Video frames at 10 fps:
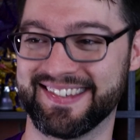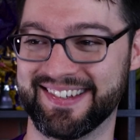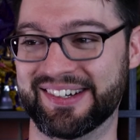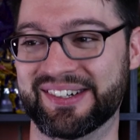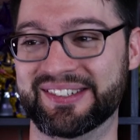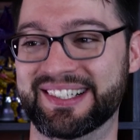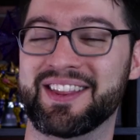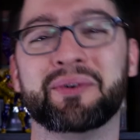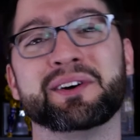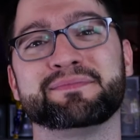So
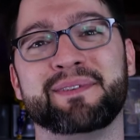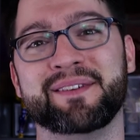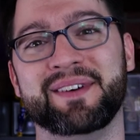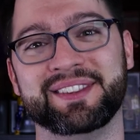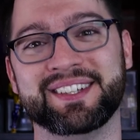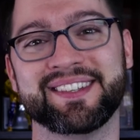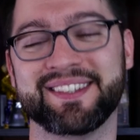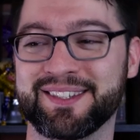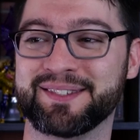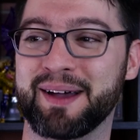the worst part about this
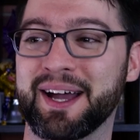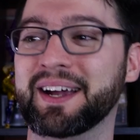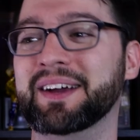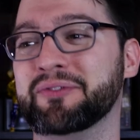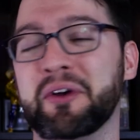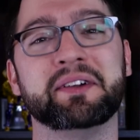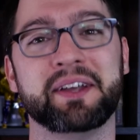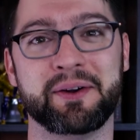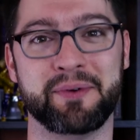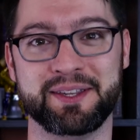is my friend
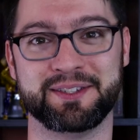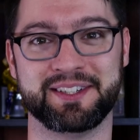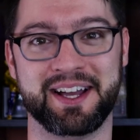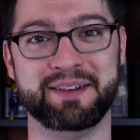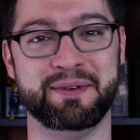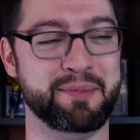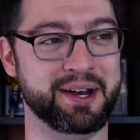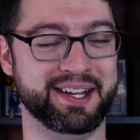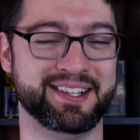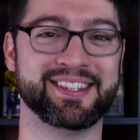had to waste time and
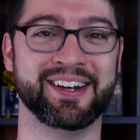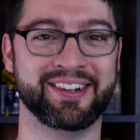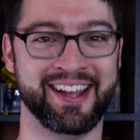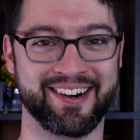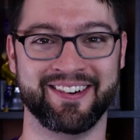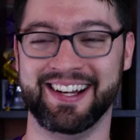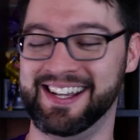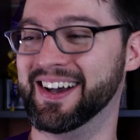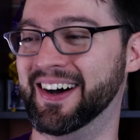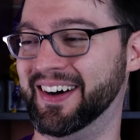money. So there we
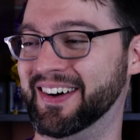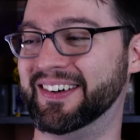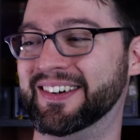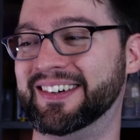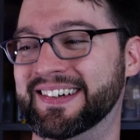go.